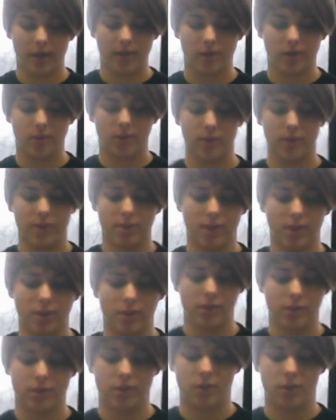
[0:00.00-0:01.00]
to move
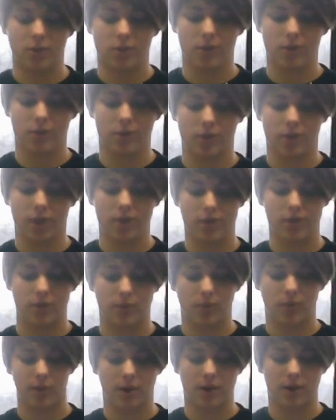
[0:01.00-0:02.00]
slowly towards racial
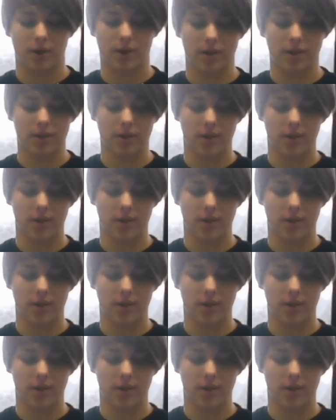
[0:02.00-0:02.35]
progress.